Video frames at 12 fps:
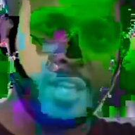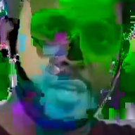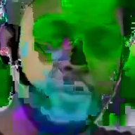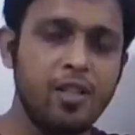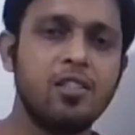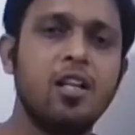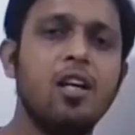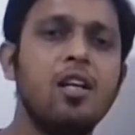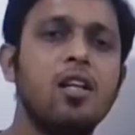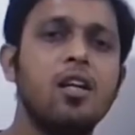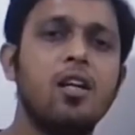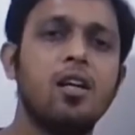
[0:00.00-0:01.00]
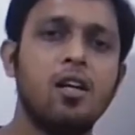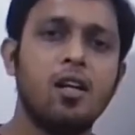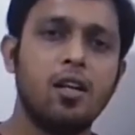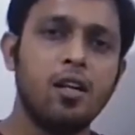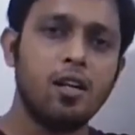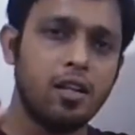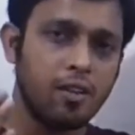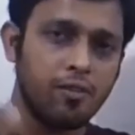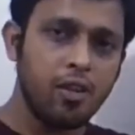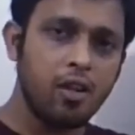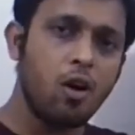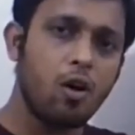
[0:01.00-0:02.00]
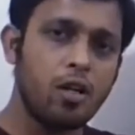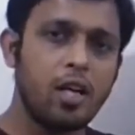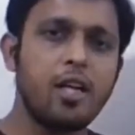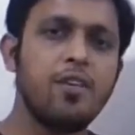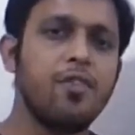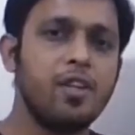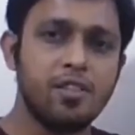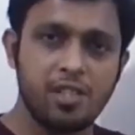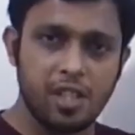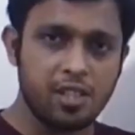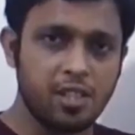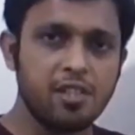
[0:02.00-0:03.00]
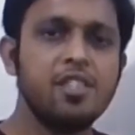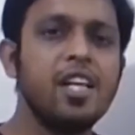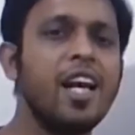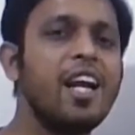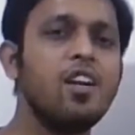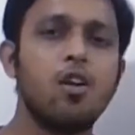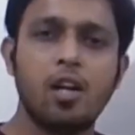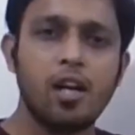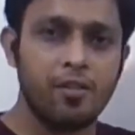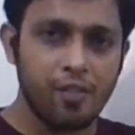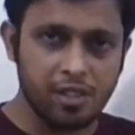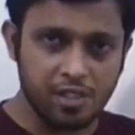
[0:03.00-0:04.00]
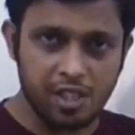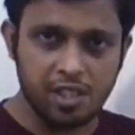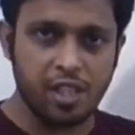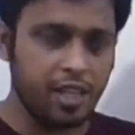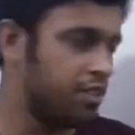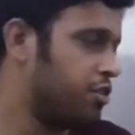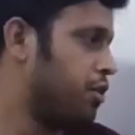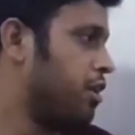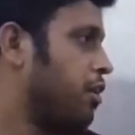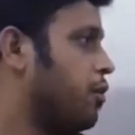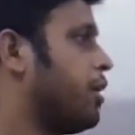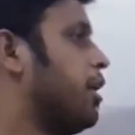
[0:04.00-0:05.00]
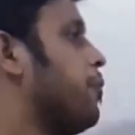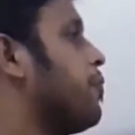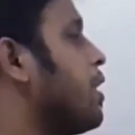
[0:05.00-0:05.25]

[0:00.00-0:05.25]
That means a double order differentiation, second order differentiation actually. Okay.